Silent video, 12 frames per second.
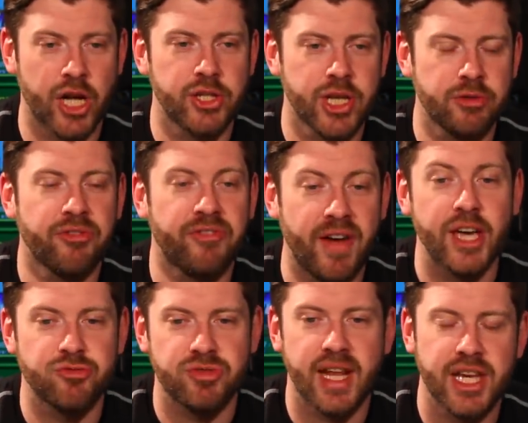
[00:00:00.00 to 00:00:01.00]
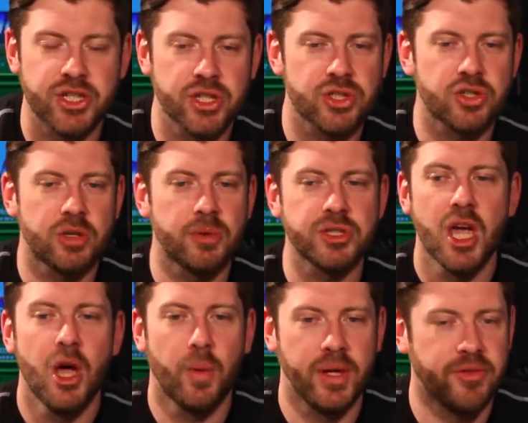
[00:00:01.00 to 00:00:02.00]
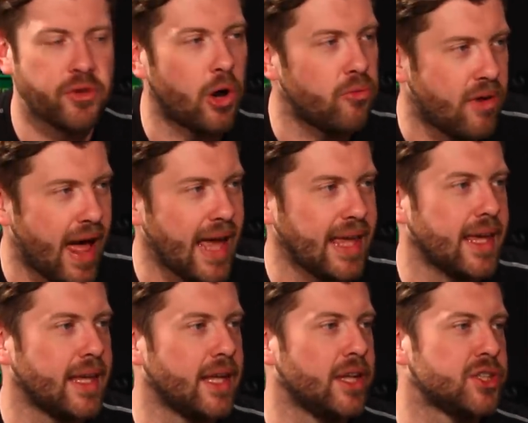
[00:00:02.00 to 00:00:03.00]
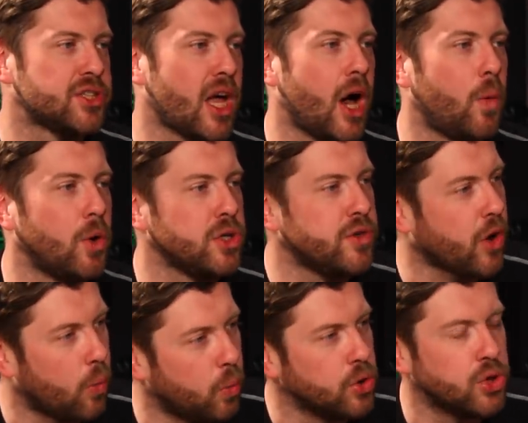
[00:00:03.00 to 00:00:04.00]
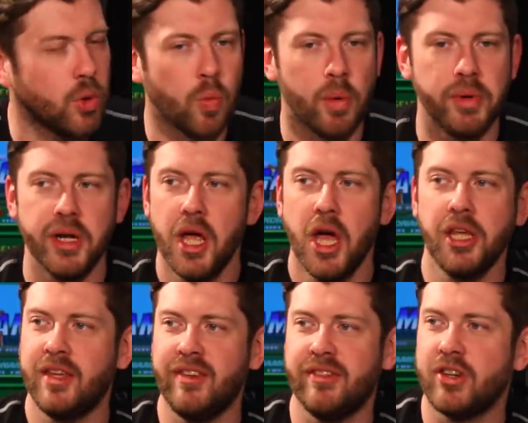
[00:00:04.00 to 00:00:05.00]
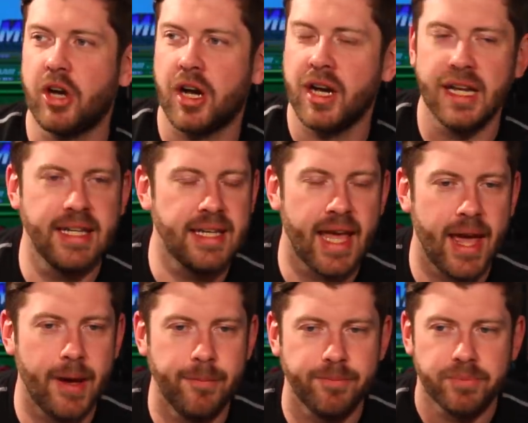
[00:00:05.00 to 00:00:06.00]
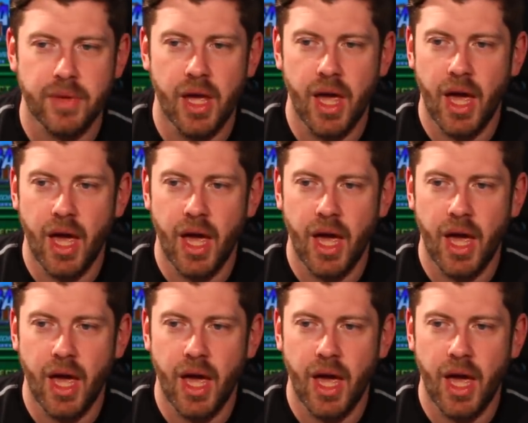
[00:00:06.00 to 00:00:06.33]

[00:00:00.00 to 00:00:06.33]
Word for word: a genuine first renaissance almost where you've got Rey in, in Star Wars you've got Wonder Woman you've even got it in um,